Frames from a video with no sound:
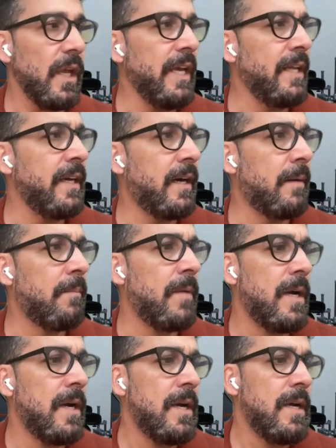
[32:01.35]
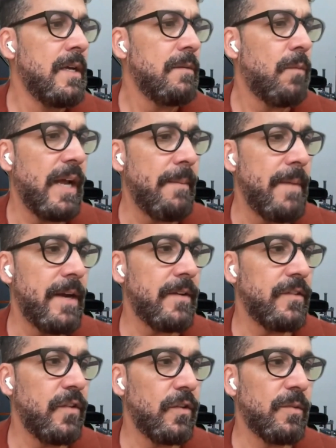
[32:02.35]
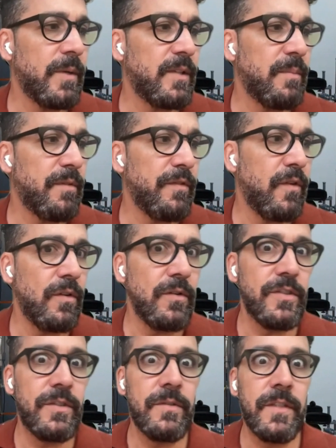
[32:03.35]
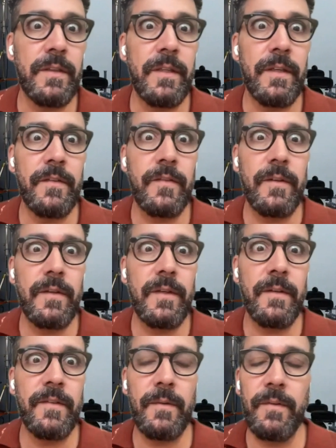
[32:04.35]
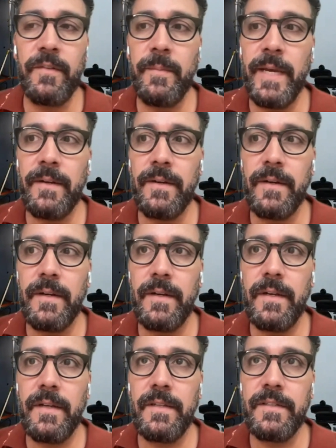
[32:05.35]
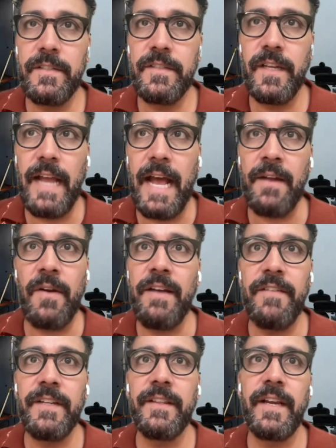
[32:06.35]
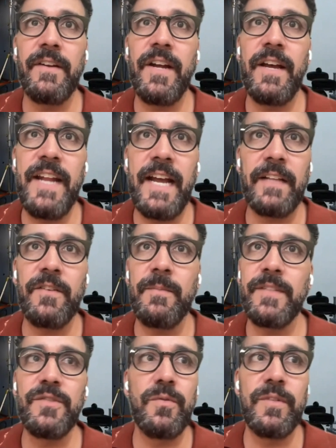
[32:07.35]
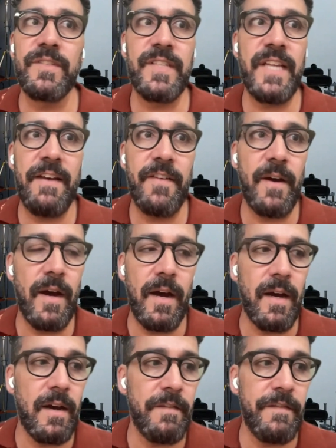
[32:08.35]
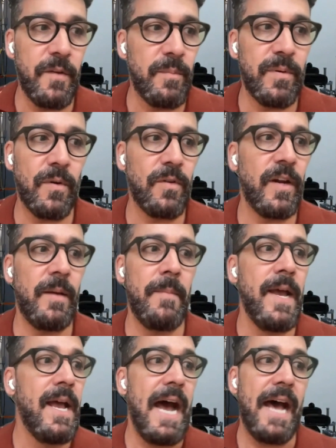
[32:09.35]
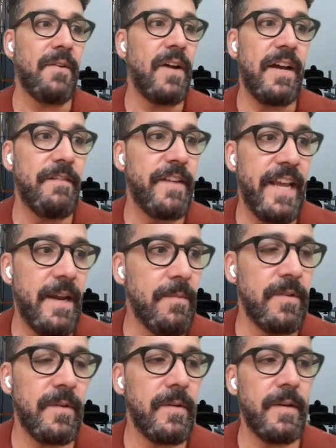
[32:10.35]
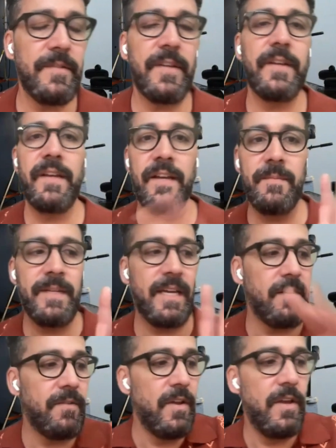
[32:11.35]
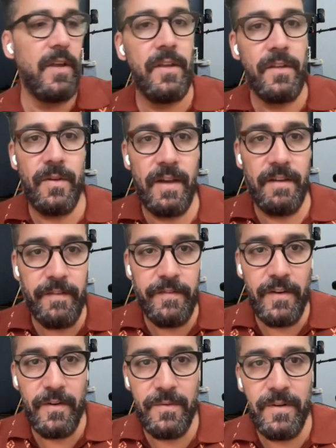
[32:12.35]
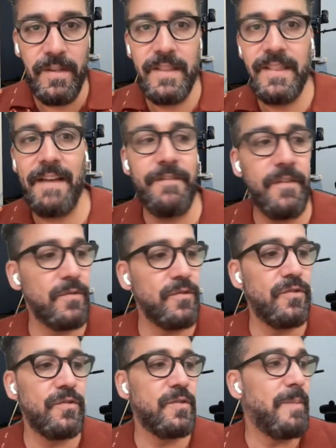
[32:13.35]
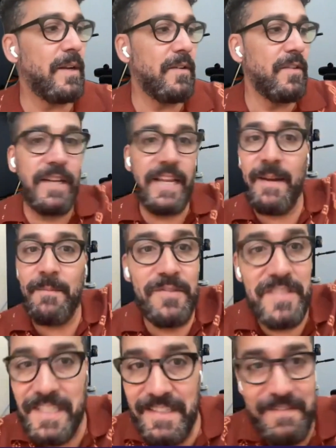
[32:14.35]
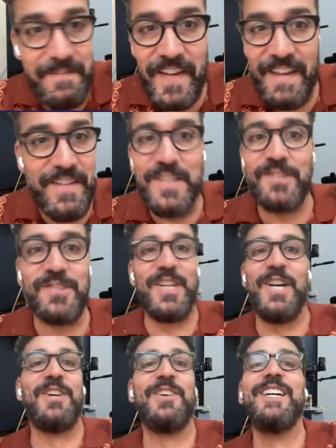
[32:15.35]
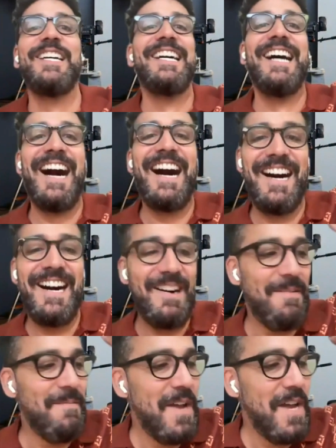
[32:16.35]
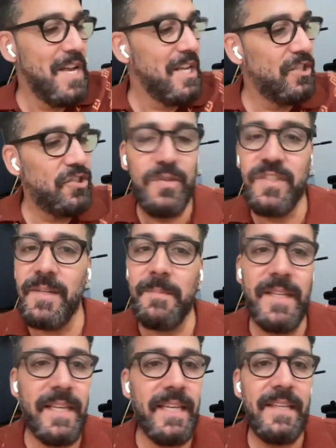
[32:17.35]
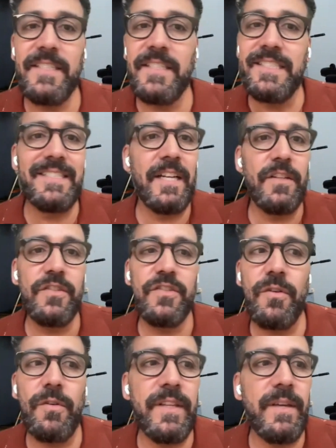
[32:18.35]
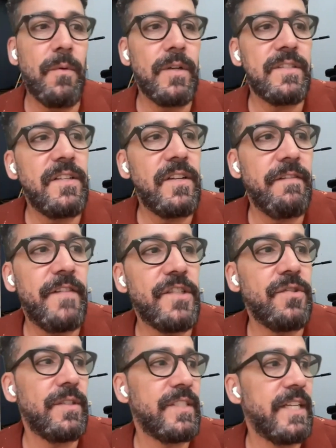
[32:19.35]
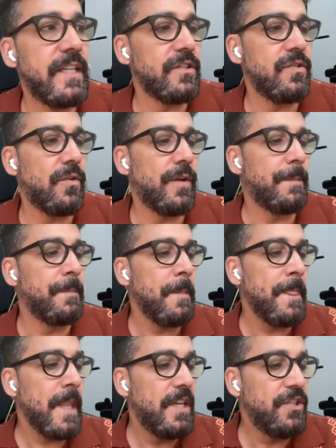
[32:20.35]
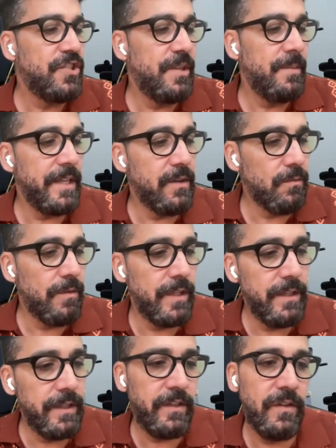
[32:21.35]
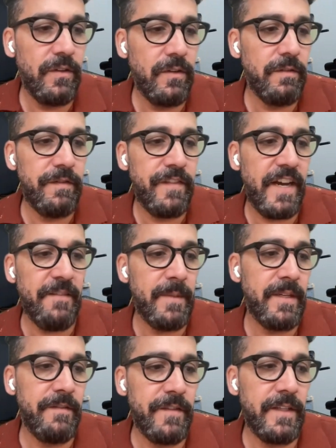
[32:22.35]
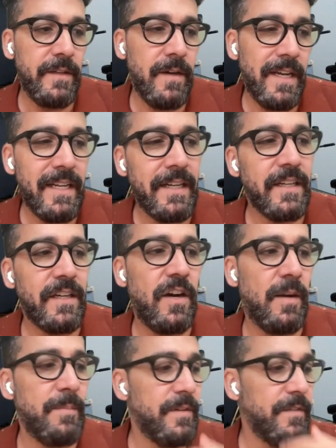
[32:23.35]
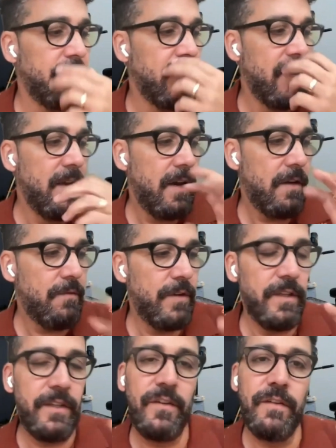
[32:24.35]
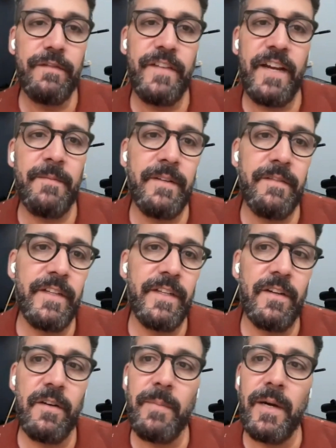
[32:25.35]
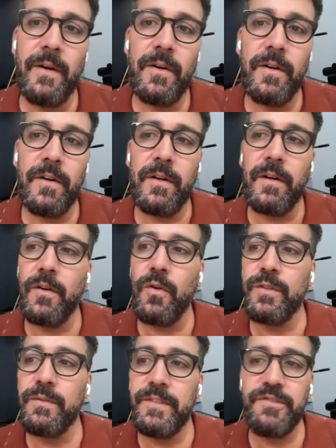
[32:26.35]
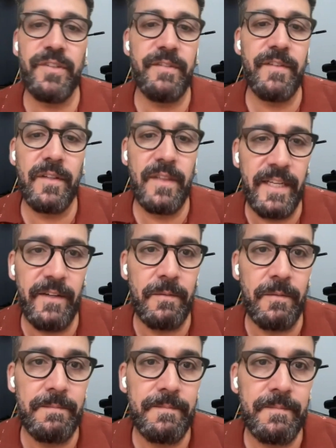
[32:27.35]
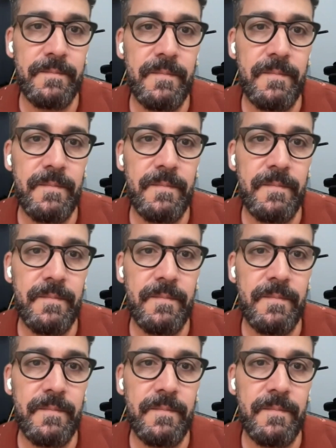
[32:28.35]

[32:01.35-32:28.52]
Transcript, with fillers: And um, when I met her and told her about the portfolio, she was like, This. I was like, What's the matter? She's like, I don't have anything. I don't have an actor. My school doesn't have a, a film program. I don't have cameras. And I was like, Calm down. You have a phone. That phone shoots better than cameras did five years ago. Um, shoot something easy. Just tell a story. They want to see you can visually tell a story she made a really cute five minute video. I got to get a copy of it. A really cute five minute video about her golden retriever, Leo.